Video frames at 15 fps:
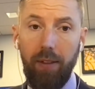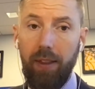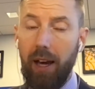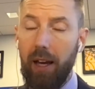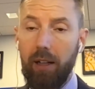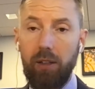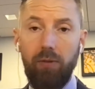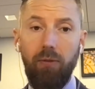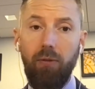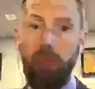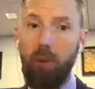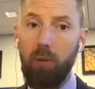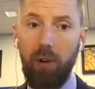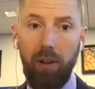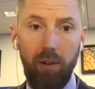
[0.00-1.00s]
That is
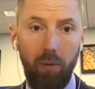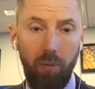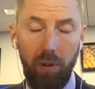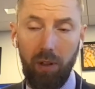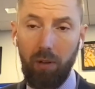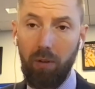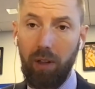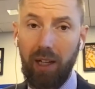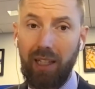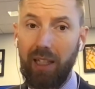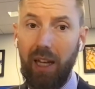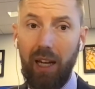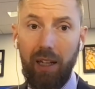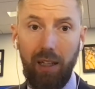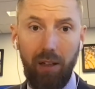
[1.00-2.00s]
flown out the window like
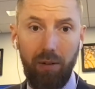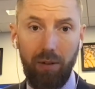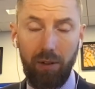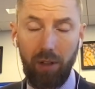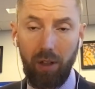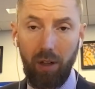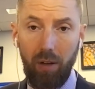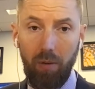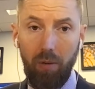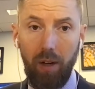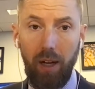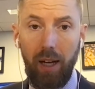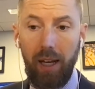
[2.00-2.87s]
10 years ago.